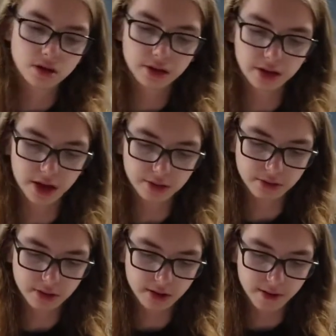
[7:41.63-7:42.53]
Yeah, if you
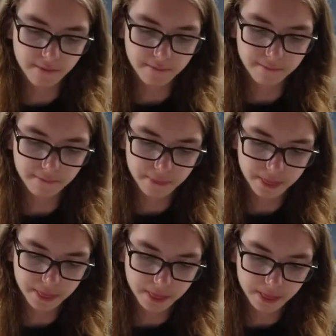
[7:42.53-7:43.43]
see,
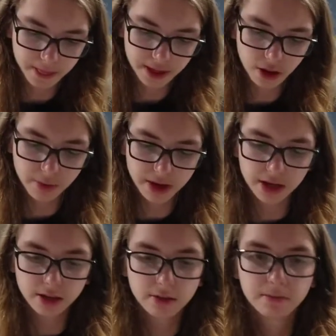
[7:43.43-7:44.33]
that's how big it
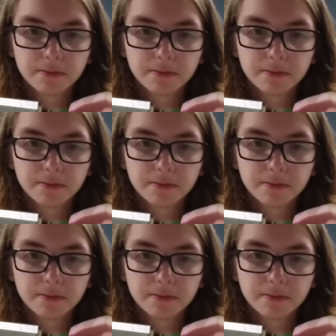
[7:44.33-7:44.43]
is.